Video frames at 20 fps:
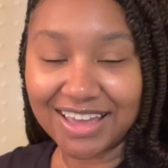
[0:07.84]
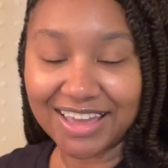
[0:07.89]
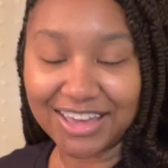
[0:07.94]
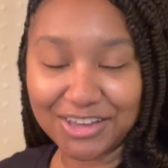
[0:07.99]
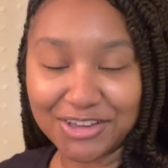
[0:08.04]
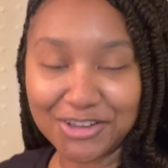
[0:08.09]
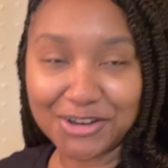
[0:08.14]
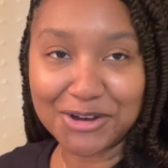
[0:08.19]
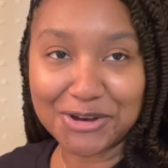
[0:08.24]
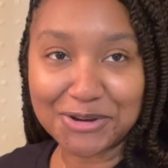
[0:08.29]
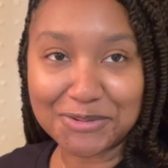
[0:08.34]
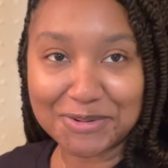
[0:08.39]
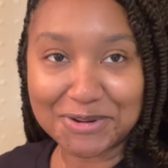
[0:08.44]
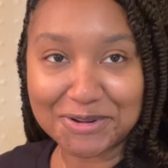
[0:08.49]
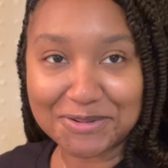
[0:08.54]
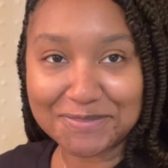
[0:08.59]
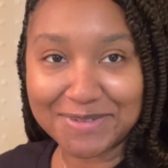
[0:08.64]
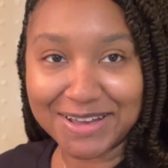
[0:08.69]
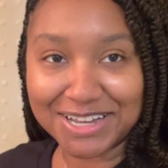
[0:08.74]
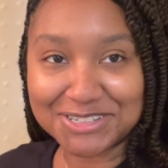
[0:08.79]
Hey y'all,
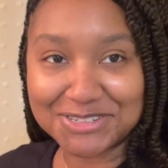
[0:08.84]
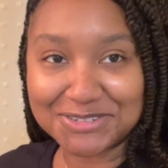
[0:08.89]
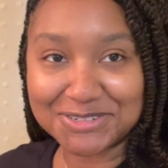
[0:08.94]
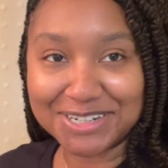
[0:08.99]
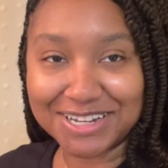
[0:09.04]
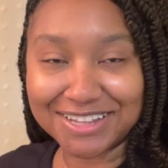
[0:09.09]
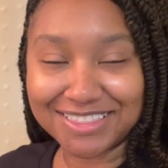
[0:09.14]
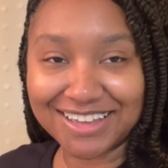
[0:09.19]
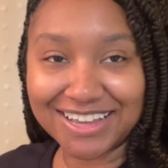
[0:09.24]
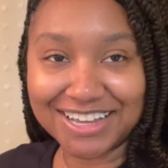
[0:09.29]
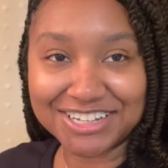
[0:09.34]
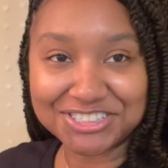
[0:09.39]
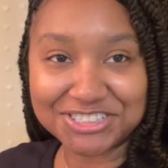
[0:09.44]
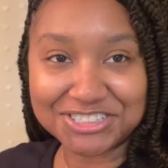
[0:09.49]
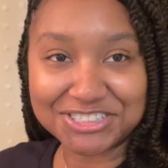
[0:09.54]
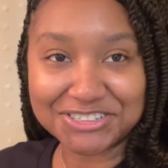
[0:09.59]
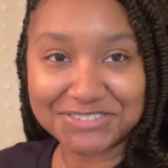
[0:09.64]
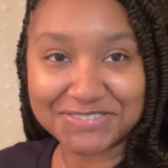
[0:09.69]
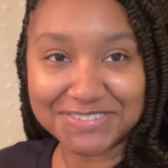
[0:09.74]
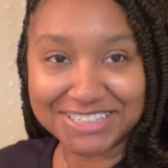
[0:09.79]
welcome back to another
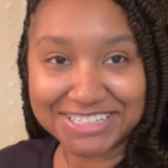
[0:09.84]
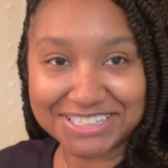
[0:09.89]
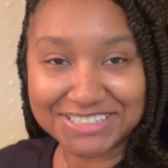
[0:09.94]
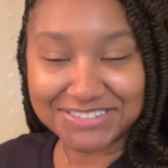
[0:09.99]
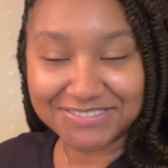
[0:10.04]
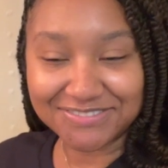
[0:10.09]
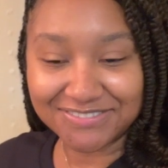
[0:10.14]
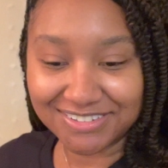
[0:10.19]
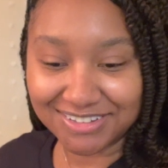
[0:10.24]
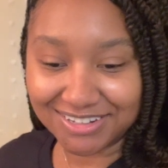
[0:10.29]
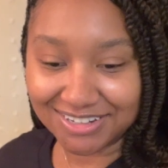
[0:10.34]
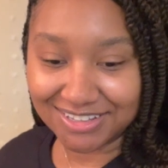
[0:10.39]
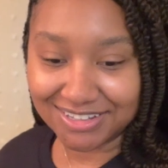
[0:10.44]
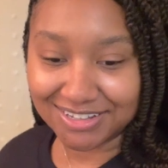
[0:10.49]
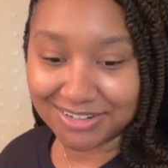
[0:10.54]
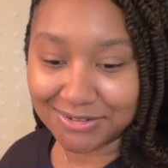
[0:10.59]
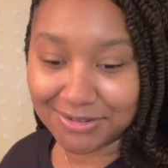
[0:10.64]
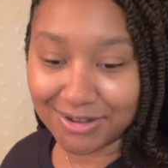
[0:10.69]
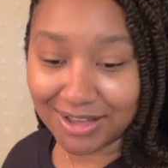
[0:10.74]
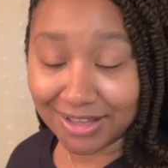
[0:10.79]
estrogen release
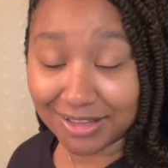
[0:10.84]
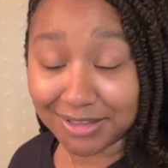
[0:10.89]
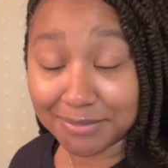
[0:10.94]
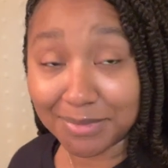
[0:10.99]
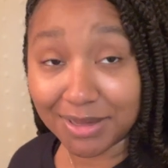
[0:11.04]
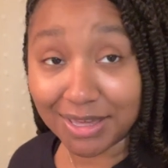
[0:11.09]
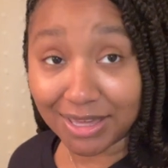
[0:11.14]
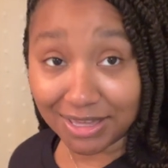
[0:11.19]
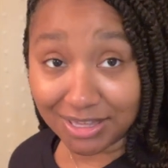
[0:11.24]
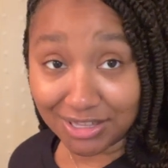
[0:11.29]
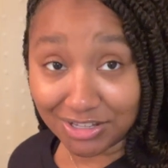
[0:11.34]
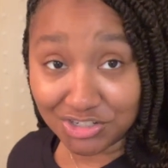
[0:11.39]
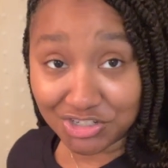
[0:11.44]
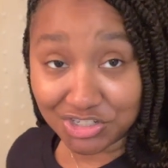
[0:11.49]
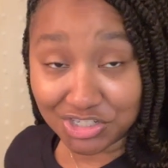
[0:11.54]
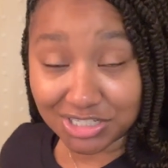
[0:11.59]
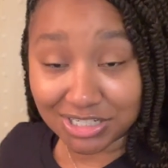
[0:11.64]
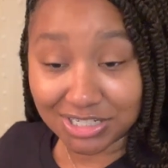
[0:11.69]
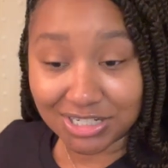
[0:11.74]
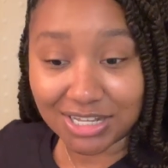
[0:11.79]
video. I'm
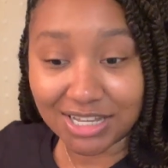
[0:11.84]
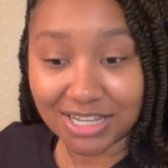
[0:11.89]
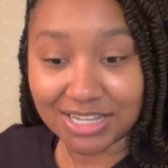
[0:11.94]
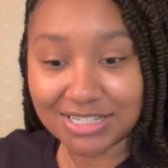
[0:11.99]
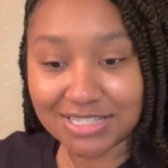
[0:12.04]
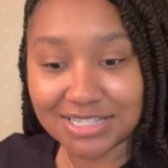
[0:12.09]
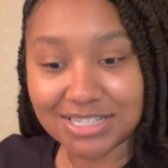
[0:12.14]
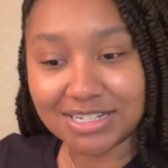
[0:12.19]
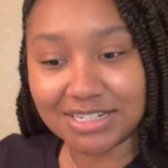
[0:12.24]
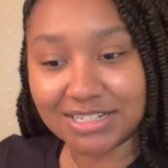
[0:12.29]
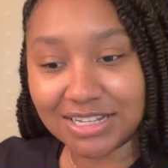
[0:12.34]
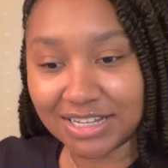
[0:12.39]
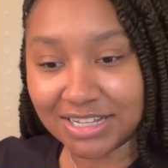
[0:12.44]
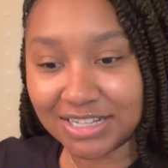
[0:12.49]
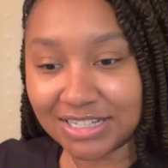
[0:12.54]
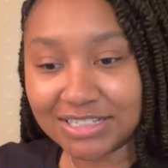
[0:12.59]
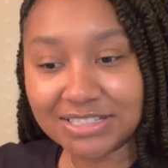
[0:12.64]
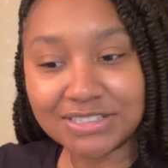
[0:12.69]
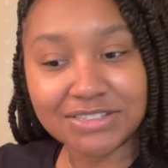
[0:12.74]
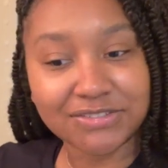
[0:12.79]
Asia. and
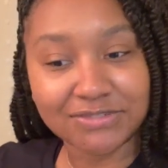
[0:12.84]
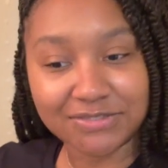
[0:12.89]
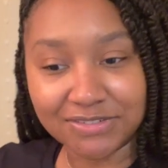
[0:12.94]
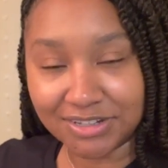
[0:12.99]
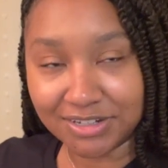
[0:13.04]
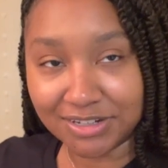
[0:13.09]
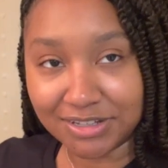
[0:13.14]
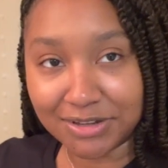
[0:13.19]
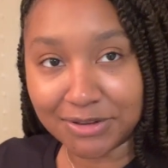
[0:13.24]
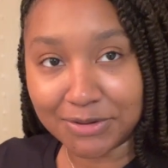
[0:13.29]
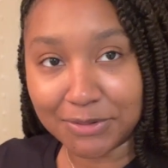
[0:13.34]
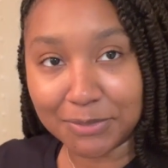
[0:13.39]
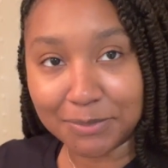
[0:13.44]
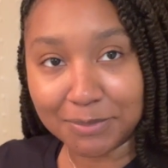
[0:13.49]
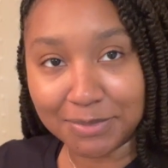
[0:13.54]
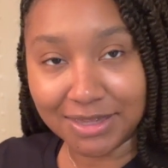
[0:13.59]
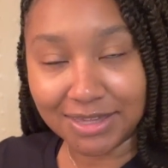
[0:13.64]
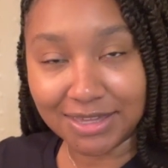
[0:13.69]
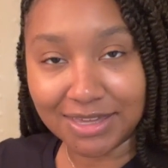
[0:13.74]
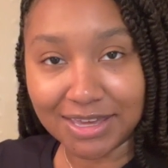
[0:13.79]
today's video,
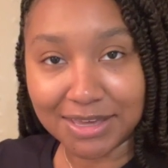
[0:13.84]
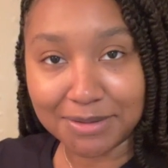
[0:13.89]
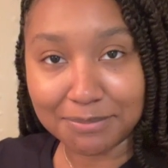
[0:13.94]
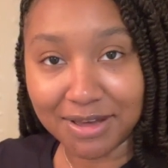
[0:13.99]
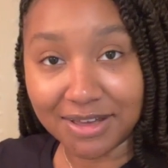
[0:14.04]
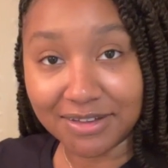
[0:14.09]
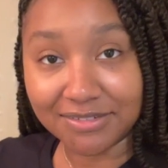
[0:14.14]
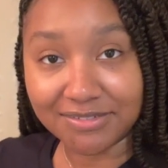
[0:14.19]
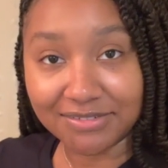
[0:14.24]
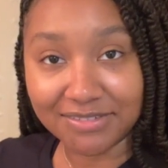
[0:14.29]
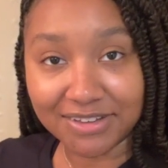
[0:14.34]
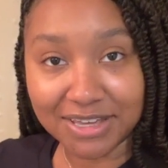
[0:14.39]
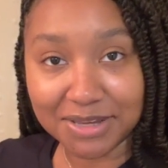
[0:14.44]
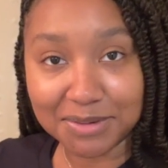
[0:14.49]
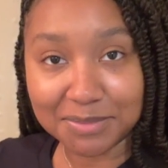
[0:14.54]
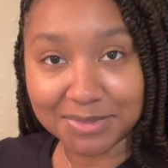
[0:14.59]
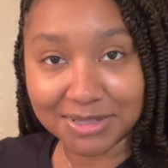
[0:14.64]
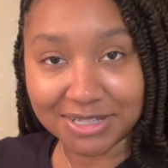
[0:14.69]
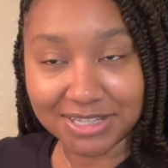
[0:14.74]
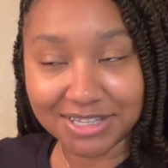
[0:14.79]
me and my
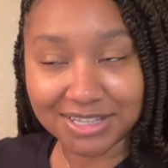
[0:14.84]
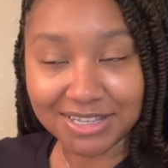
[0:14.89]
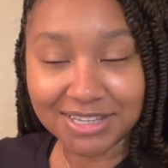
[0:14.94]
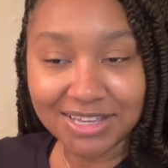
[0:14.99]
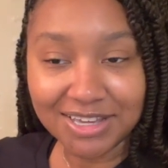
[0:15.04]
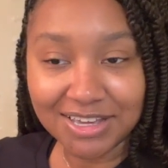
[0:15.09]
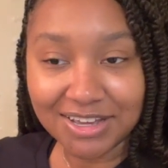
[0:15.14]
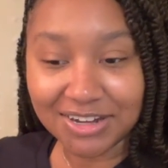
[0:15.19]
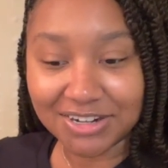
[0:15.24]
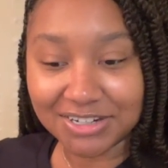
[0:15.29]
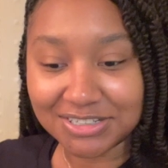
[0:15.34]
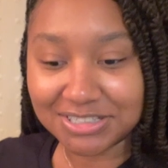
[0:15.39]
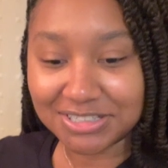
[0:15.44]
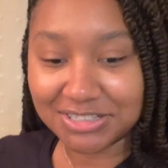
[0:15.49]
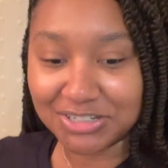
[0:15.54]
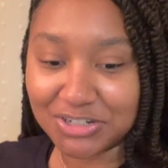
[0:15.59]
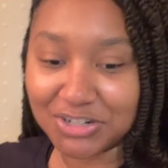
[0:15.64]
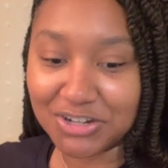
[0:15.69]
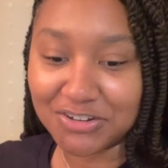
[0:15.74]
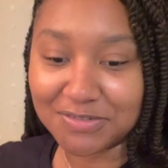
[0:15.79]
family are
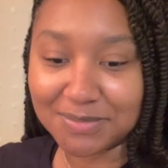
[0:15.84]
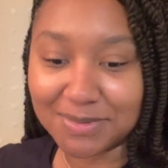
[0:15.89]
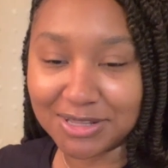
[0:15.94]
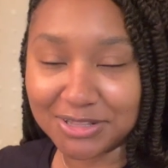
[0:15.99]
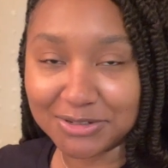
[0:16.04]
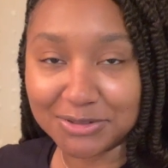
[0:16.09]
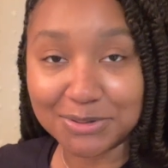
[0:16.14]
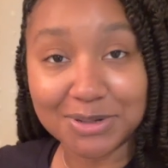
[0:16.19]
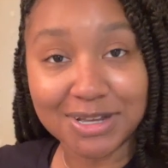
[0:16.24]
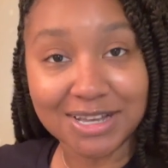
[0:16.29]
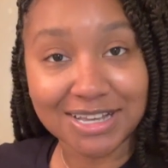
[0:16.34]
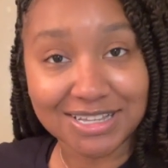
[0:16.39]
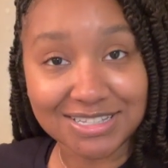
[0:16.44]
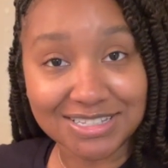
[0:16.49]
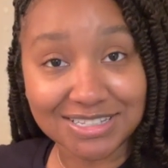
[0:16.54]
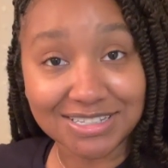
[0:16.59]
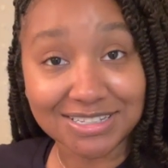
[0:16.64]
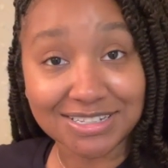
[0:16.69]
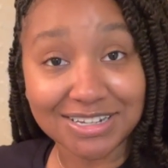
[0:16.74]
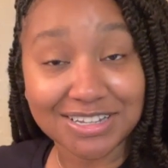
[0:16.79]
sending off my little
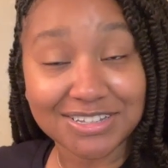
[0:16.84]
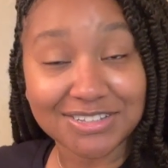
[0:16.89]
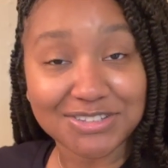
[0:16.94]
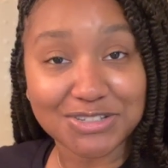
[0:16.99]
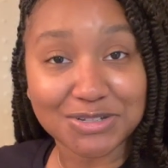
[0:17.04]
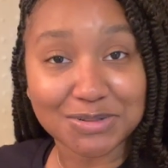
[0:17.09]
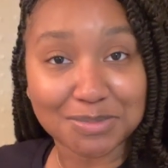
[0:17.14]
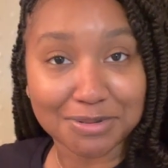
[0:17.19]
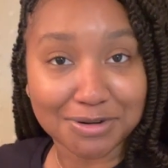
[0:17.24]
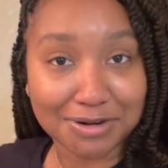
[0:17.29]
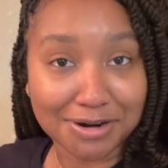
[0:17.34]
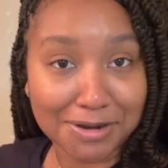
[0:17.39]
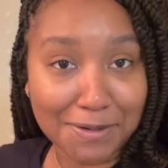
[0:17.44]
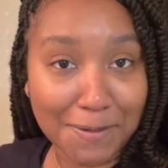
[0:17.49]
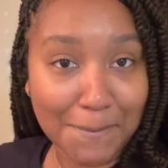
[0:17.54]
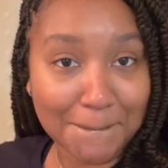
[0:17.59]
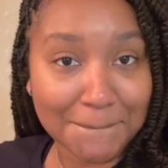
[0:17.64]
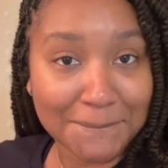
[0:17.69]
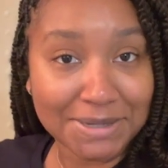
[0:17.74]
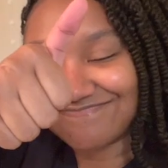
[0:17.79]
cousin to
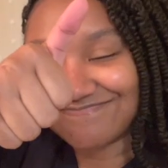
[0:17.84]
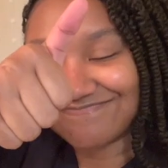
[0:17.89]
prom.